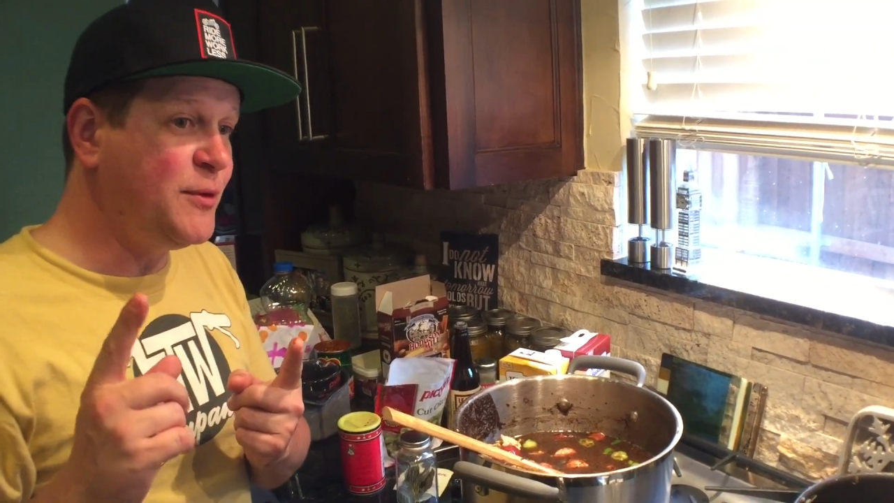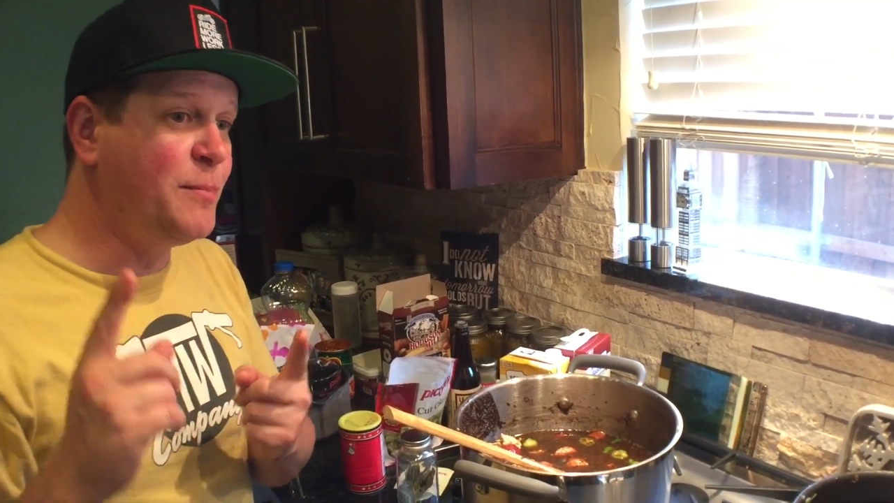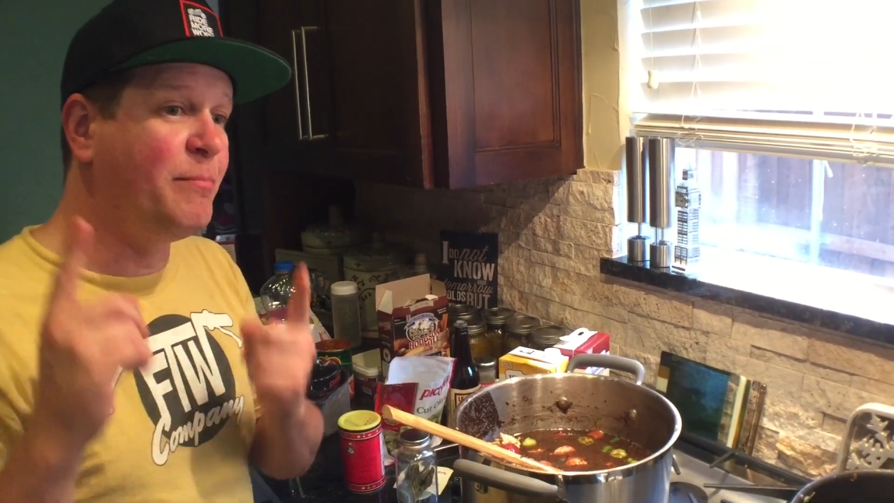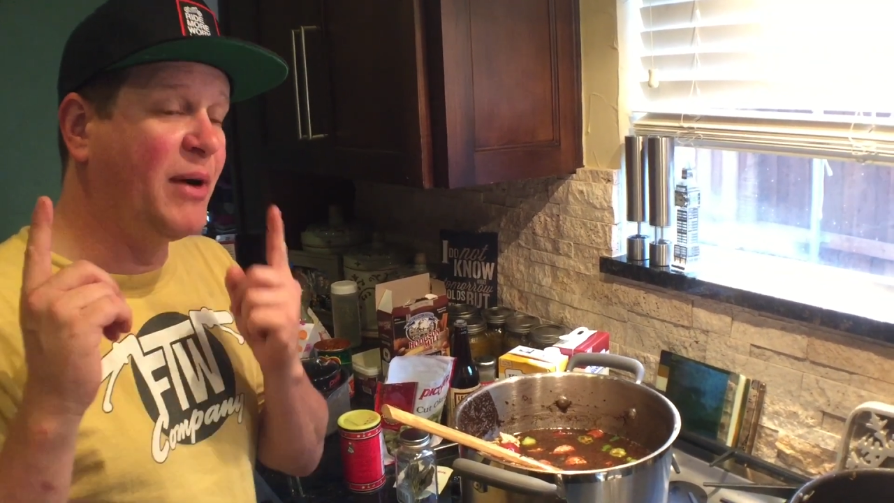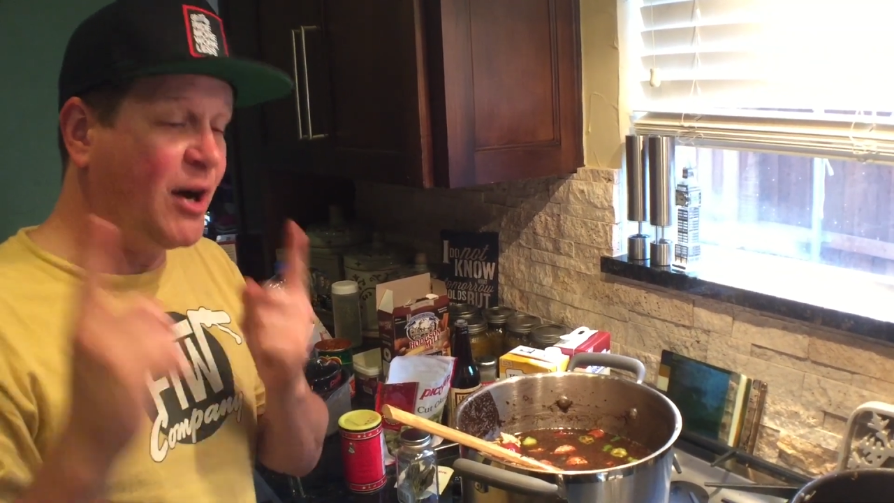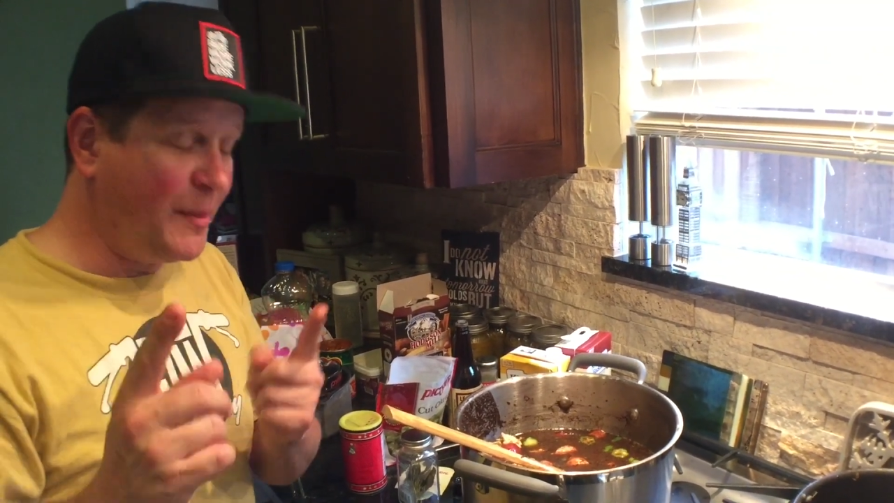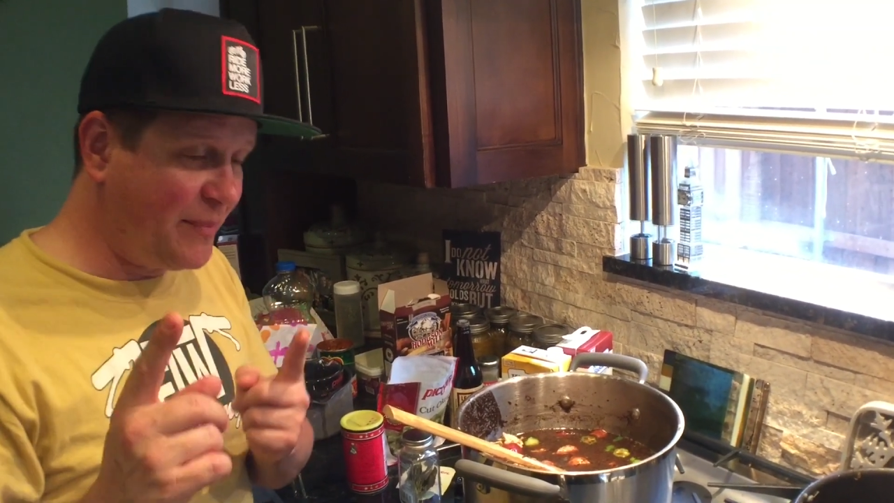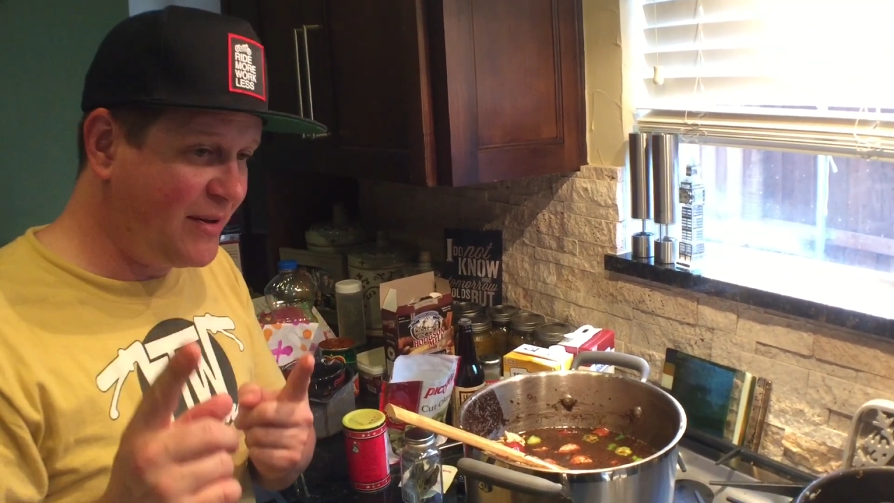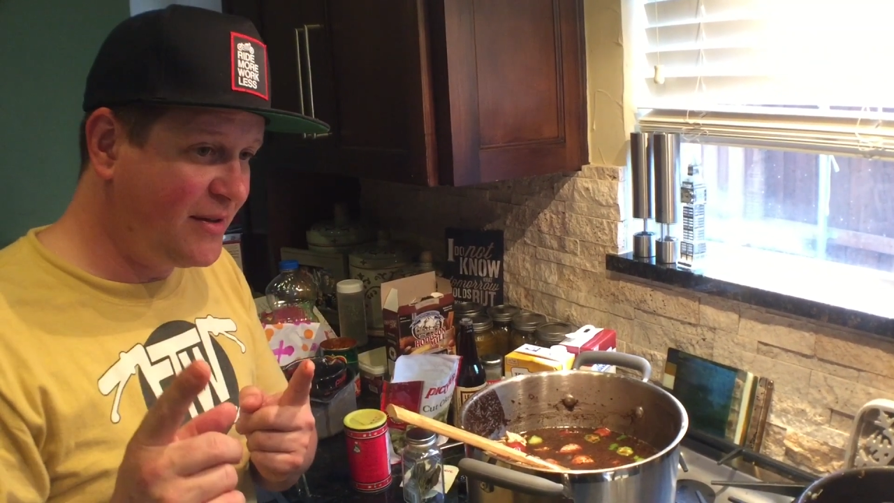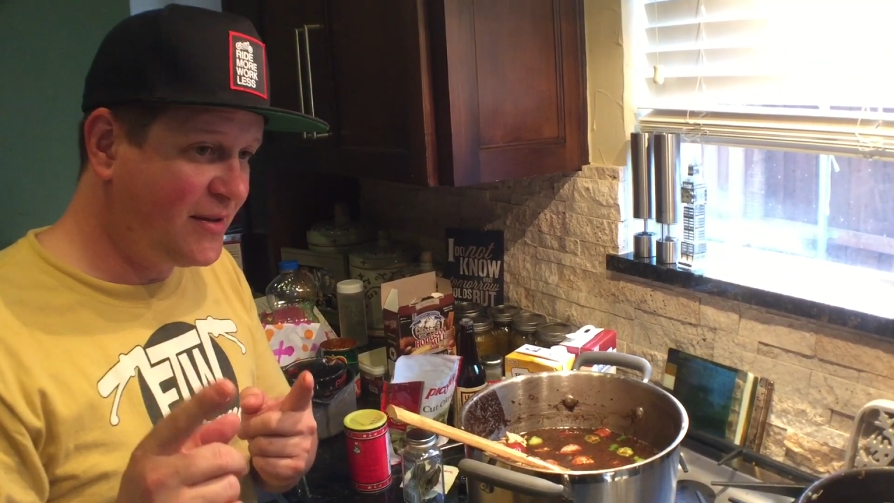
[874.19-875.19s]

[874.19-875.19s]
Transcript: you burp